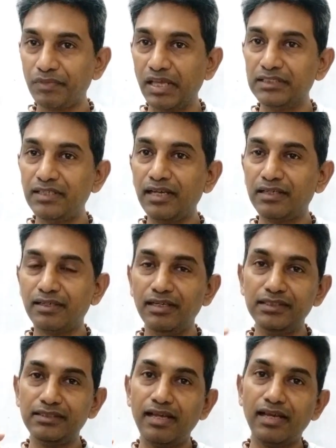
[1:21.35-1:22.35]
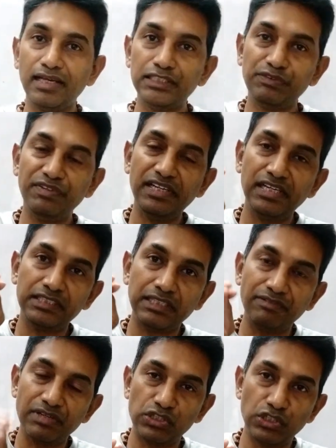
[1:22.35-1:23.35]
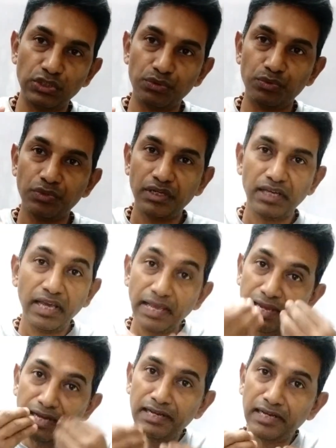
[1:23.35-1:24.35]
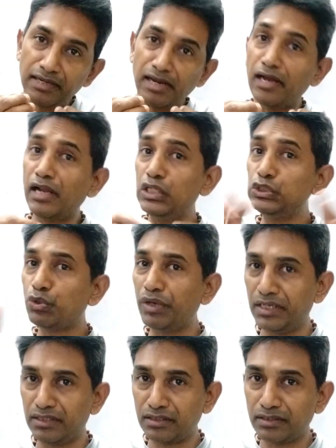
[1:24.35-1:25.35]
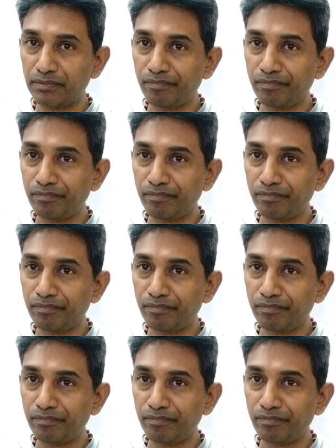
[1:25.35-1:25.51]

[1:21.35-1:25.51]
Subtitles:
It's like a sweet is given to you. Eat it and enjoy it.